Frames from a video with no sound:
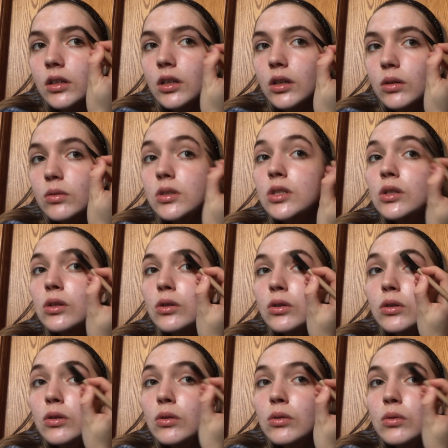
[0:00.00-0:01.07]

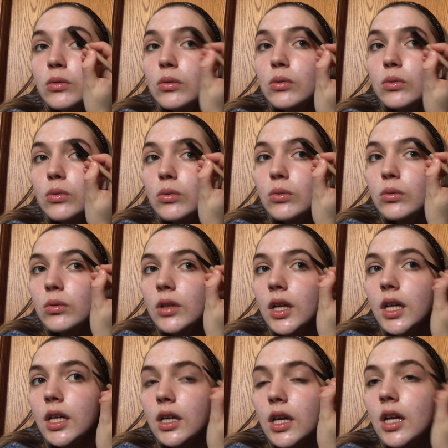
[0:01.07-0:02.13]
go-to
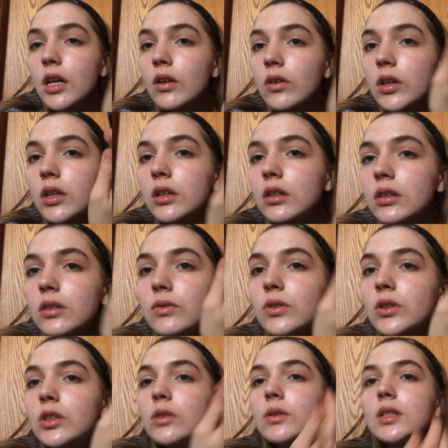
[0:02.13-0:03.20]
like area
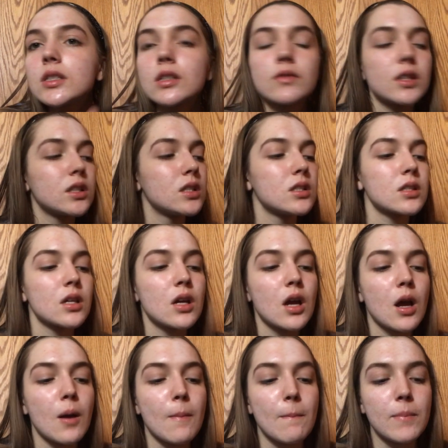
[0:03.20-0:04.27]
for doing stuff like this.
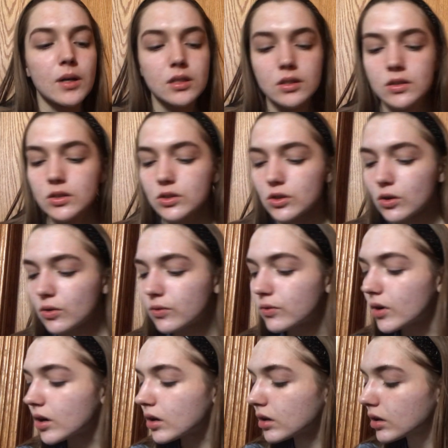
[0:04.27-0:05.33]
But so
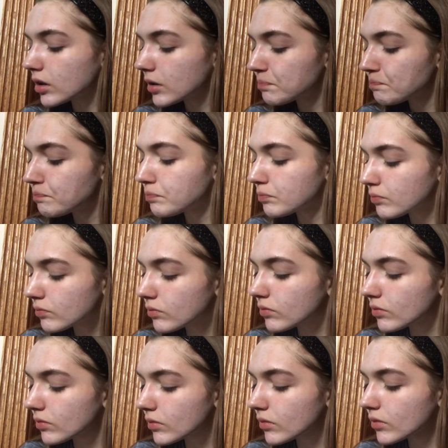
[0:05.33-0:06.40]
far,
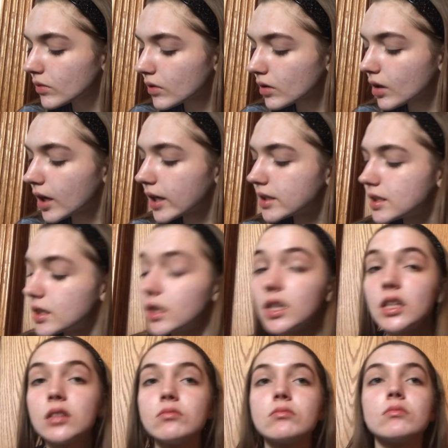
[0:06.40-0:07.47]
I dig
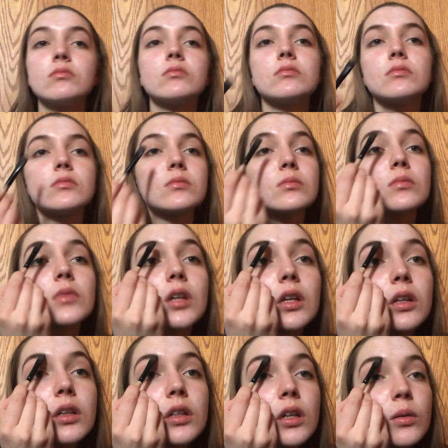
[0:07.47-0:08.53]
it.
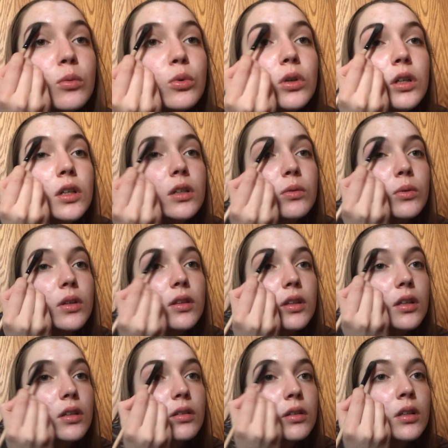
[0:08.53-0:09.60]
And I'm working with
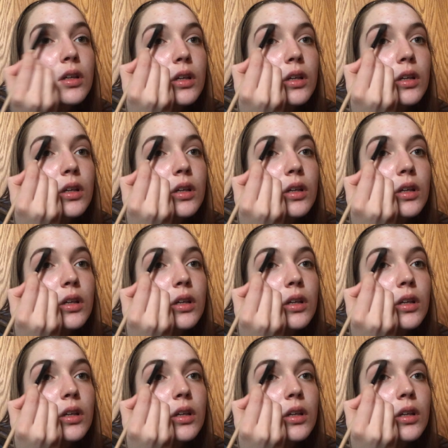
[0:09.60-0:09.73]
it.